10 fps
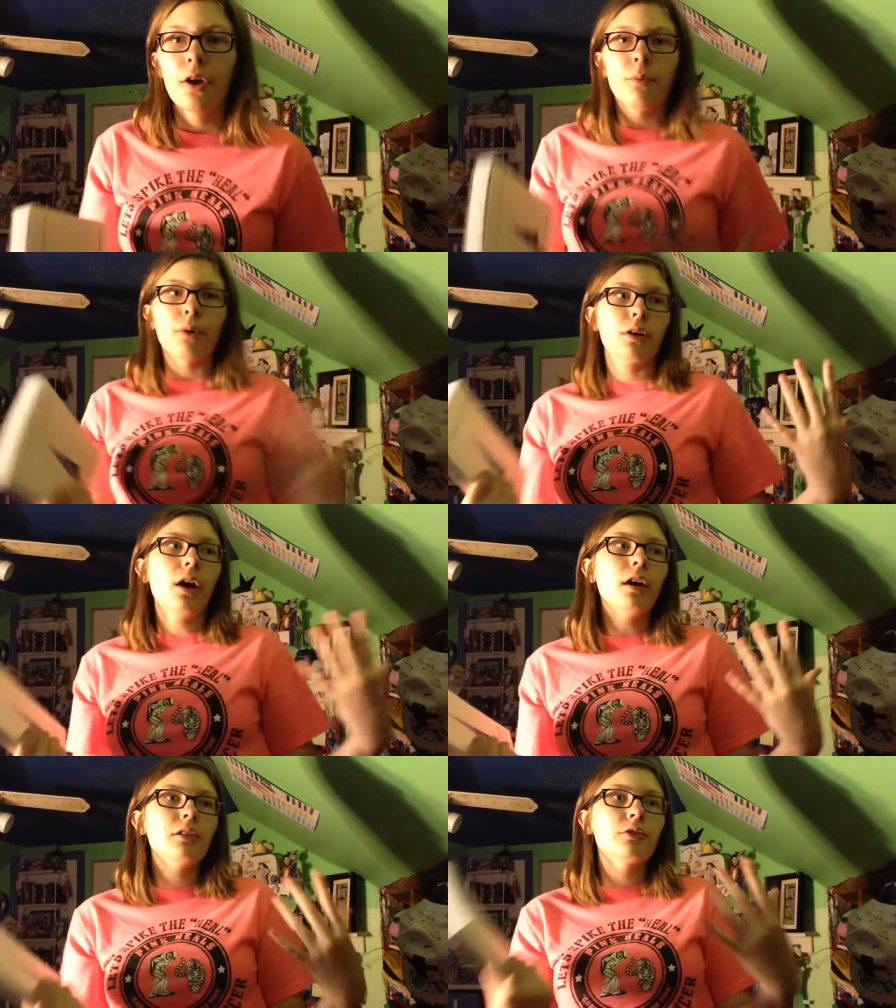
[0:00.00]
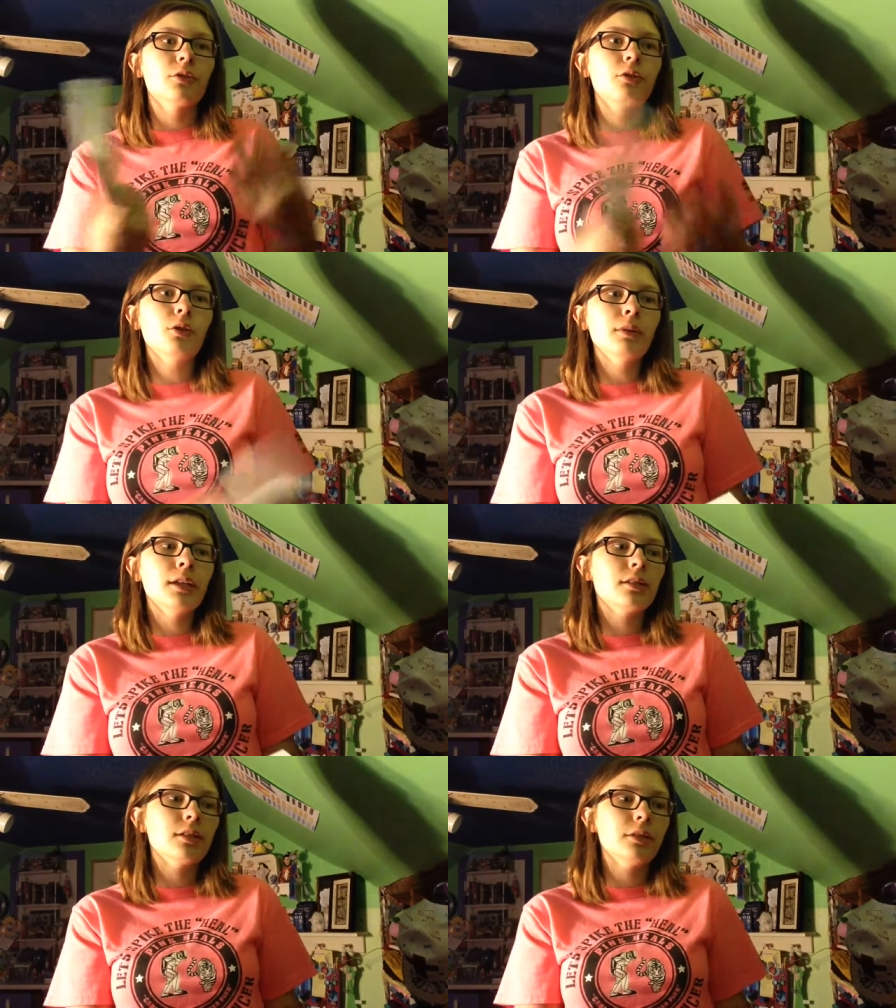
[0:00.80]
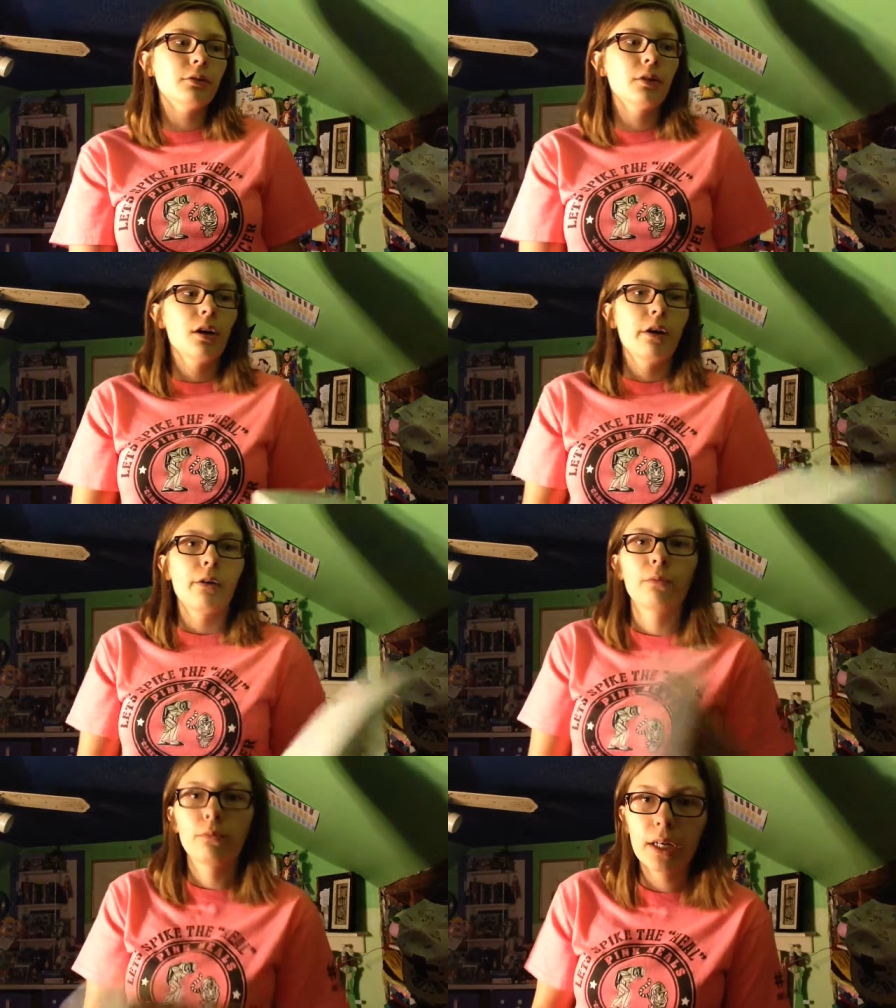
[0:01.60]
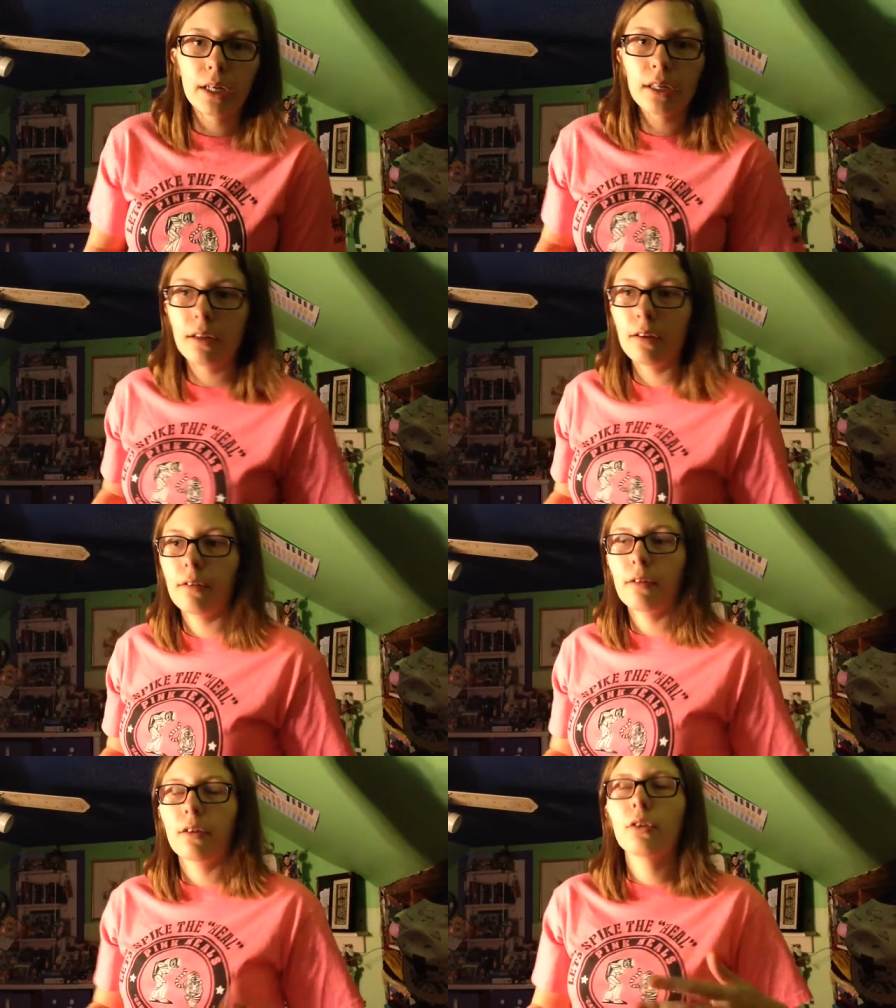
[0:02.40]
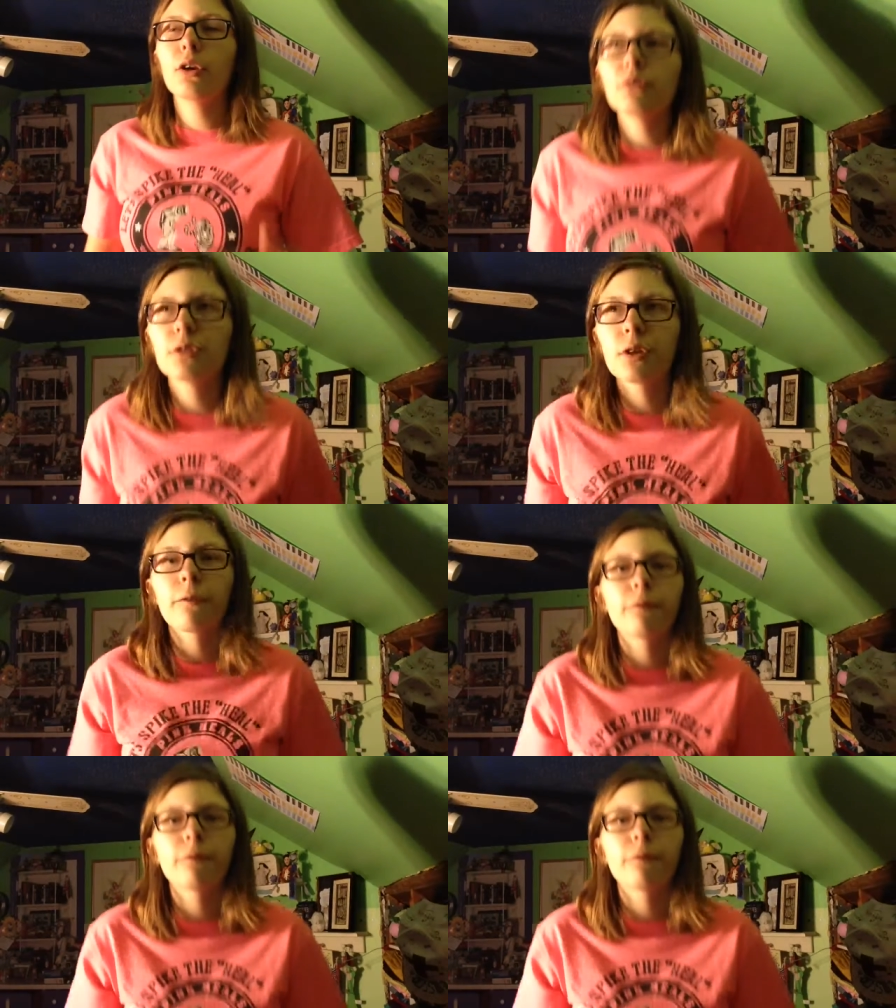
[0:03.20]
what college you're going to, what clothes you're